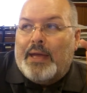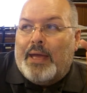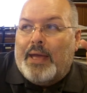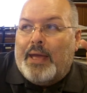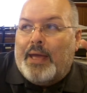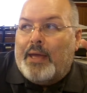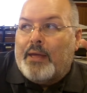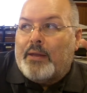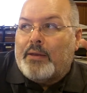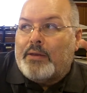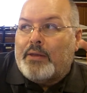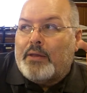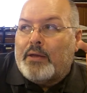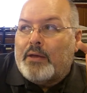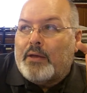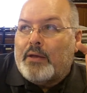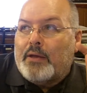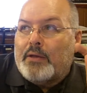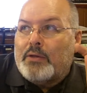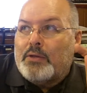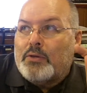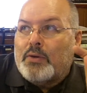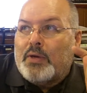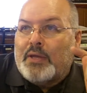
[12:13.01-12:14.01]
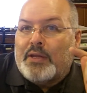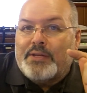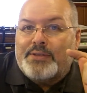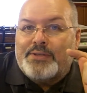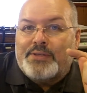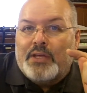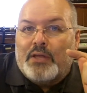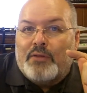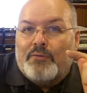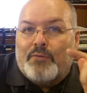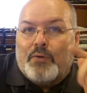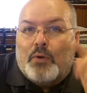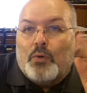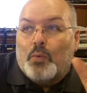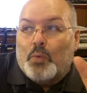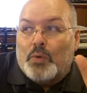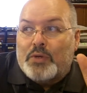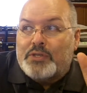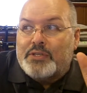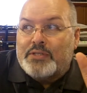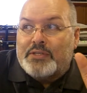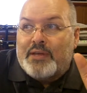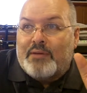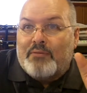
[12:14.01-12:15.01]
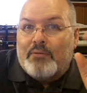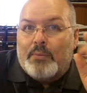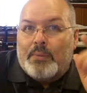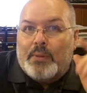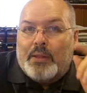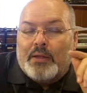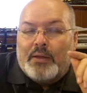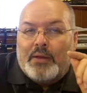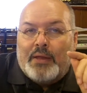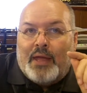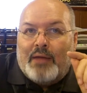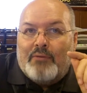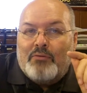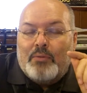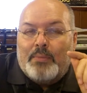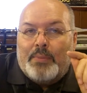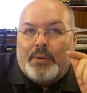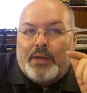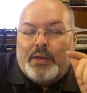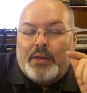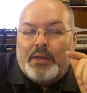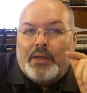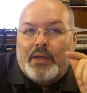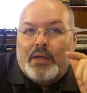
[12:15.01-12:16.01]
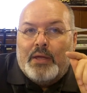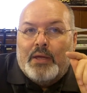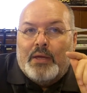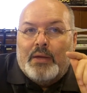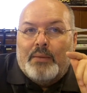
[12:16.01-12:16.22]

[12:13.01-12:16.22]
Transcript: and you had a cell phone, which is everybody,